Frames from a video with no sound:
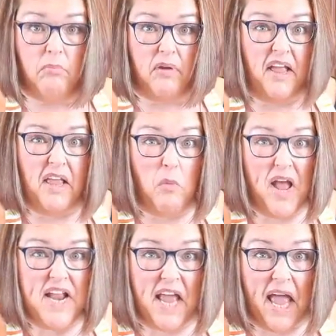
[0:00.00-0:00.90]
But I ain't
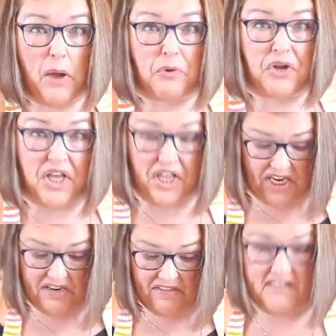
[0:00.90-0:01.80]
waiting an hour to cut
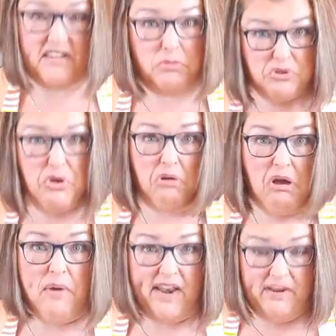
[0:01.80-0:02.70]
into this. I'm just going to
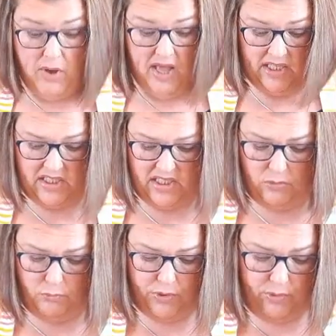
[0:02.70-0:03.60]
go at it while it's
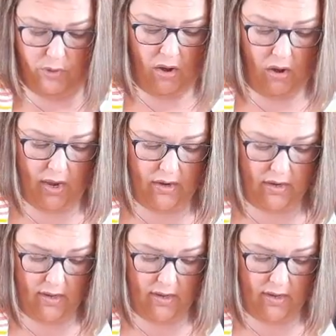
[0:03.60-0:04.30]
still pretty hot.